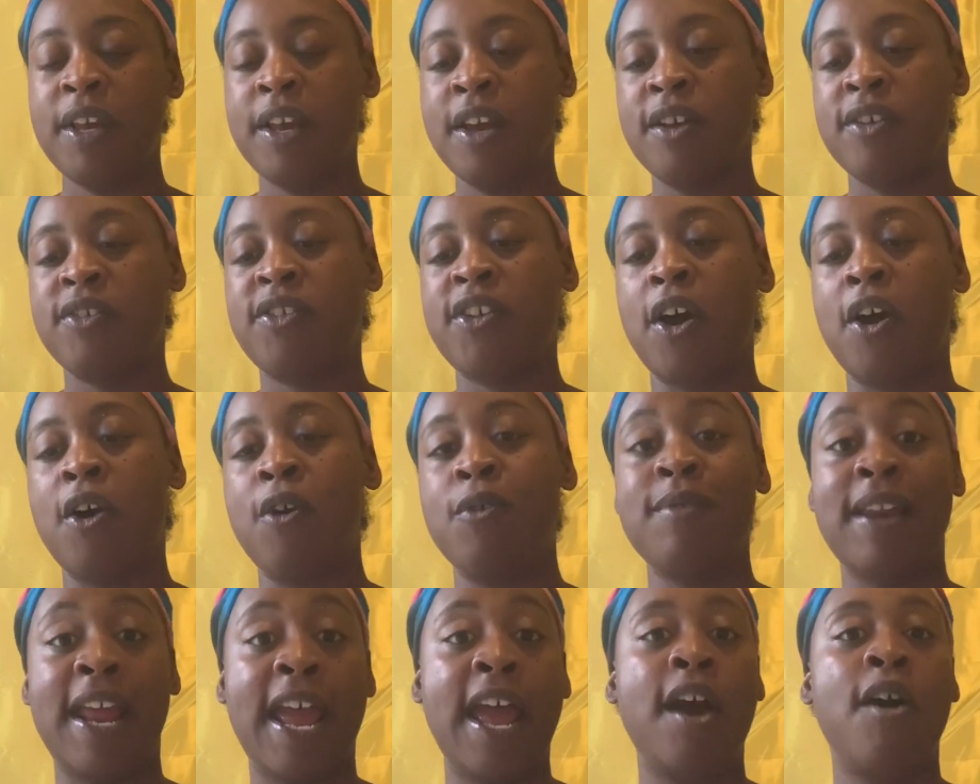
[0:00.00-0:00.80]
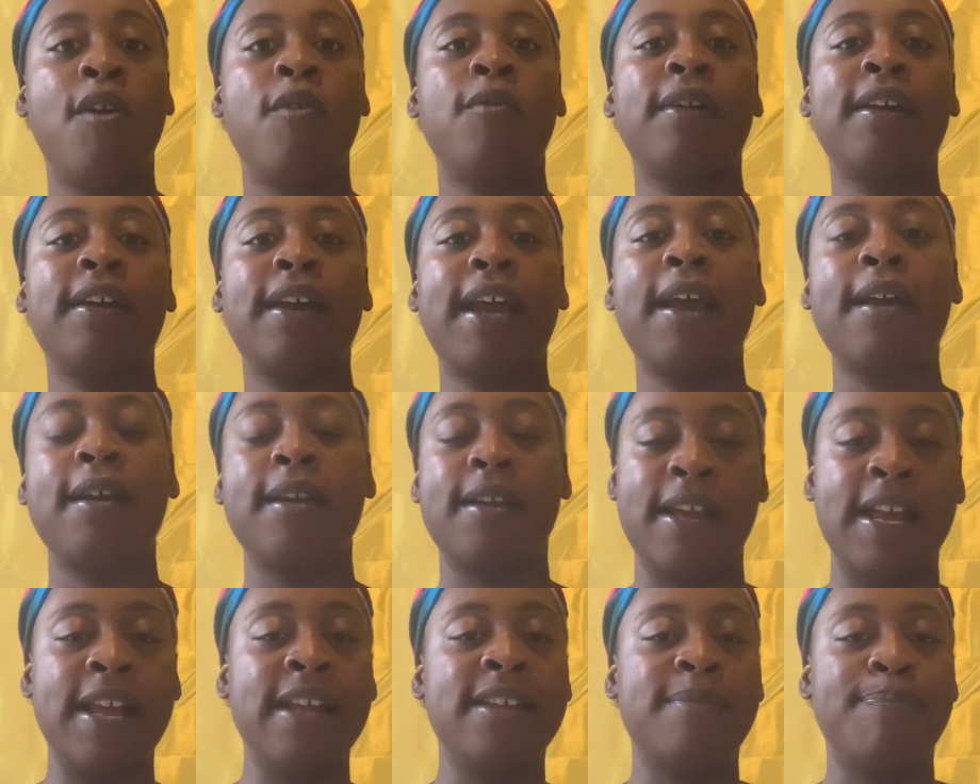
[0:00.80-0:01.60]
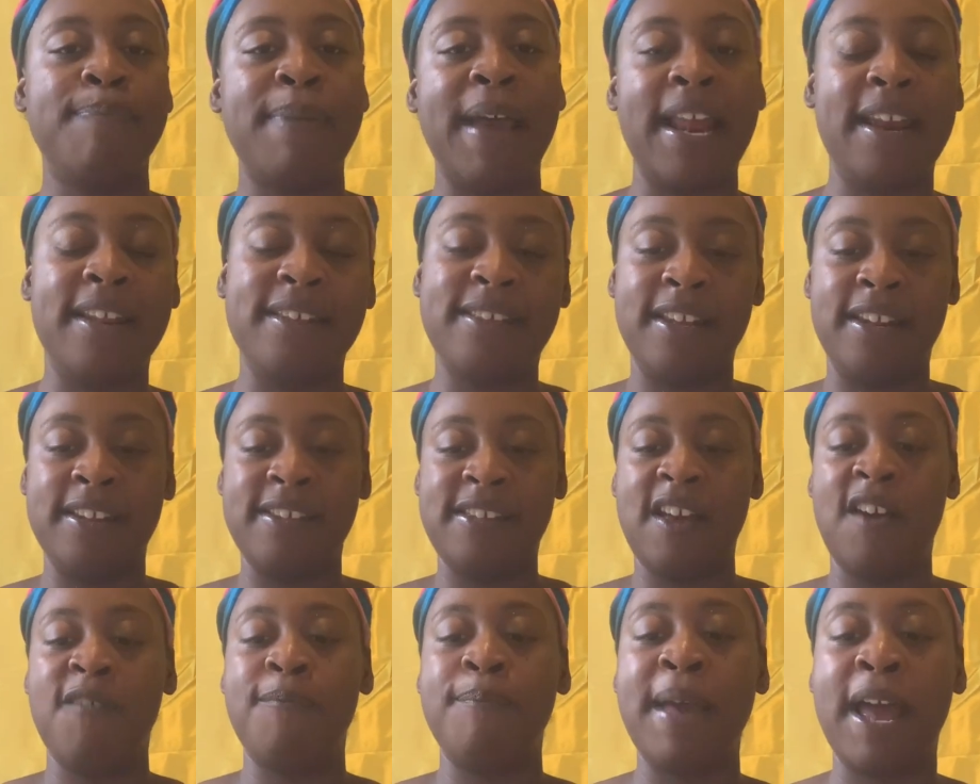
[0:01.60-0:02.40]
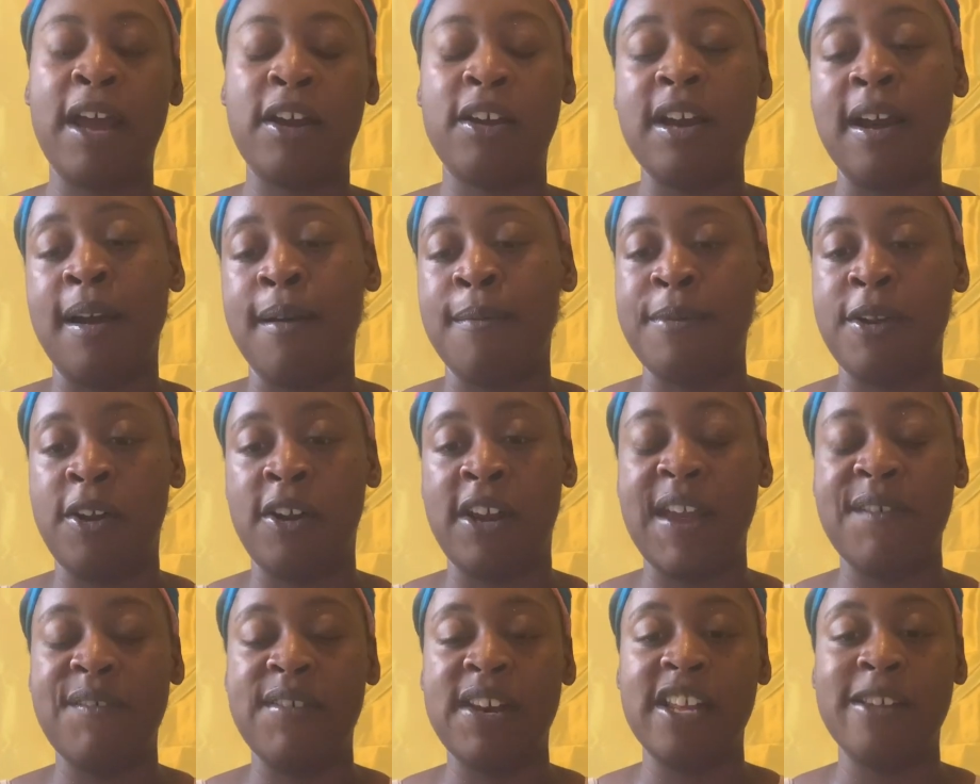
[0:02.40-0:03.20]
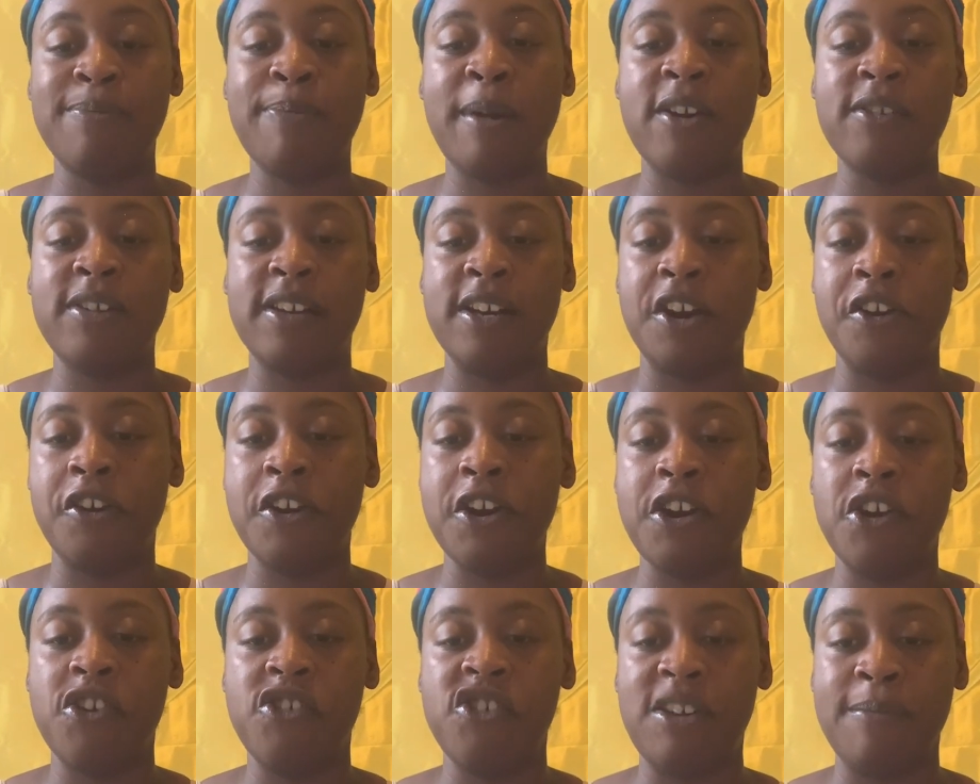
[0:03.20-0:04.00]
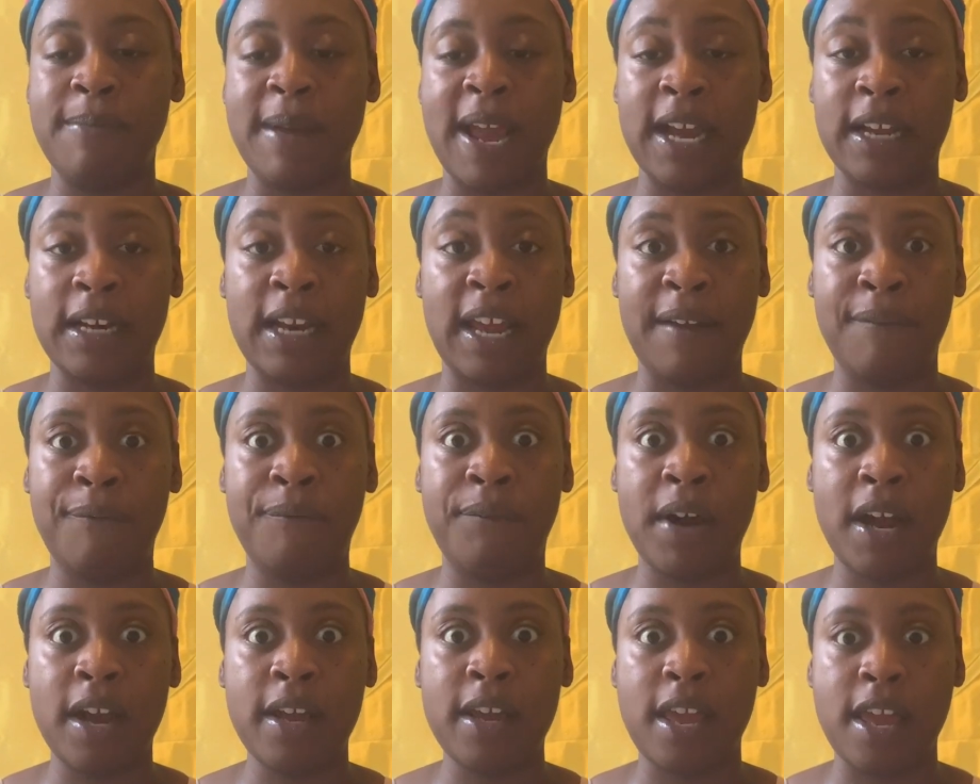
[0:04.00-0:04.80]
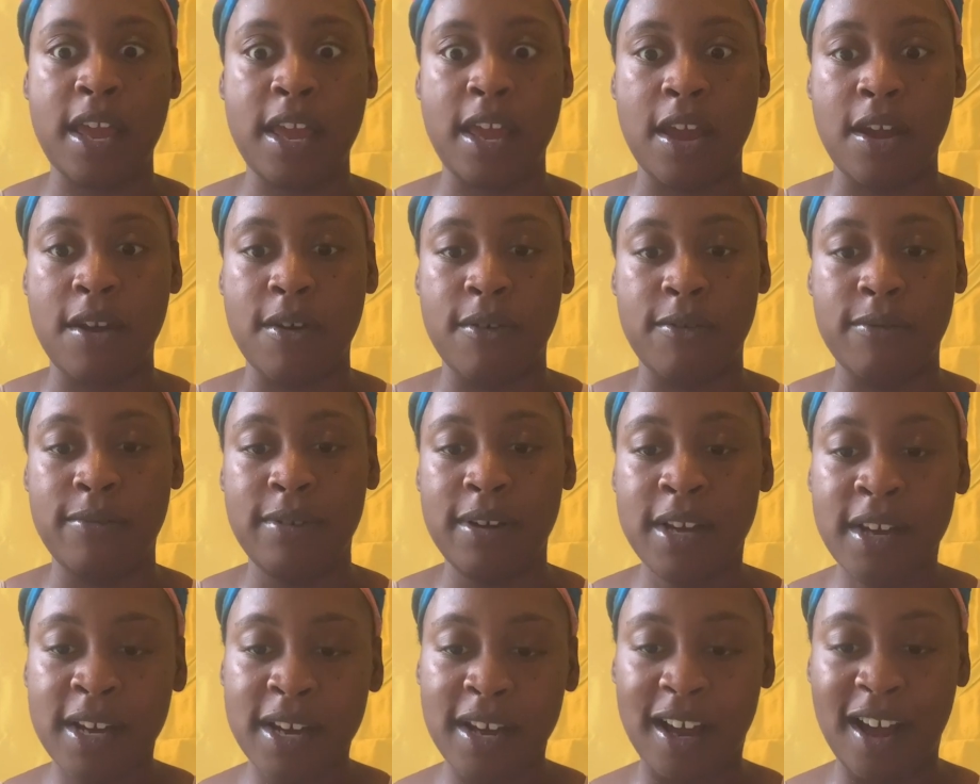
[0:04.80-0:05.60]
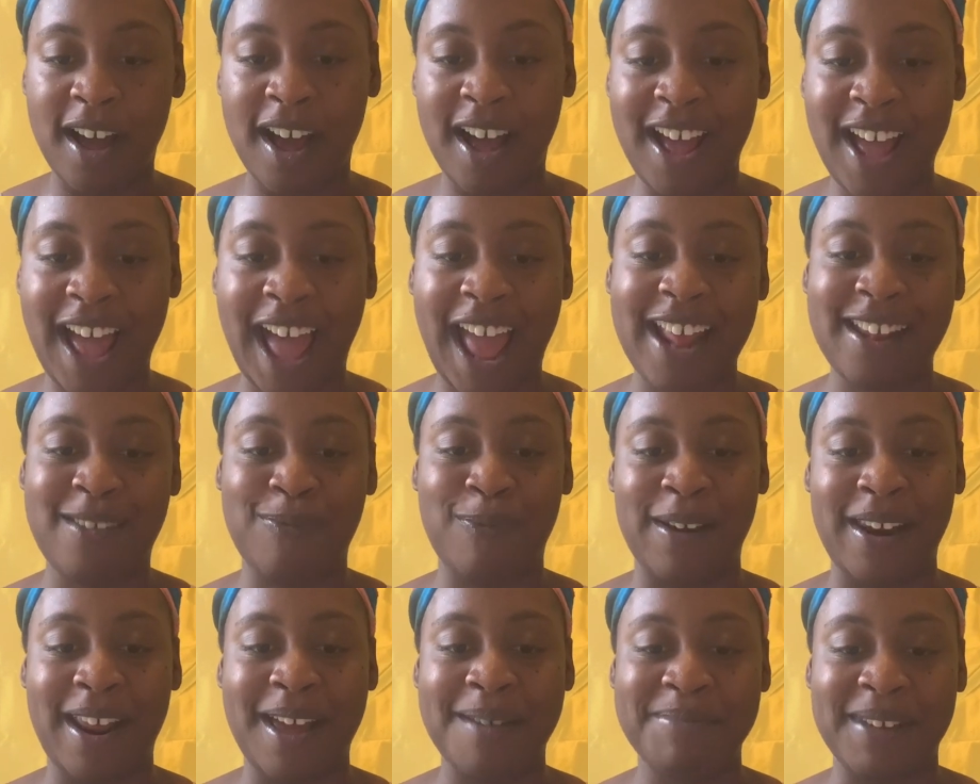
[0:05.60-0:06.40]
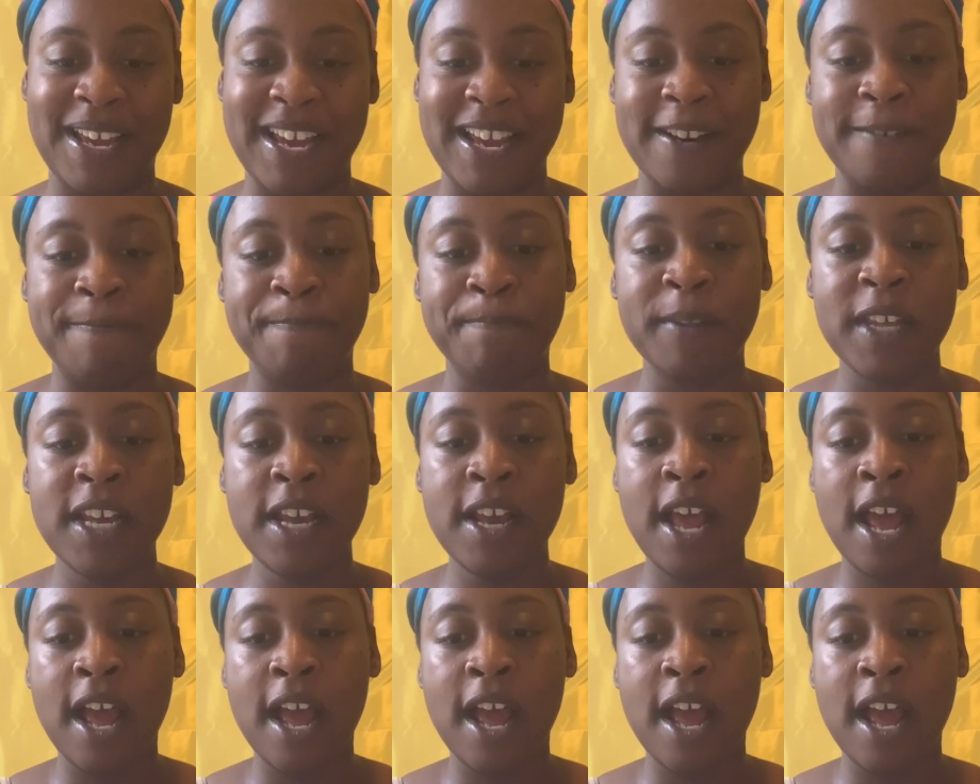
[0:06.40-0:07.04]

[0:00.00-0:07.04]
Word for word: So now it's balancing itself back up. You're giving this person their energy back. Like, fuck you. That's what I'm getting.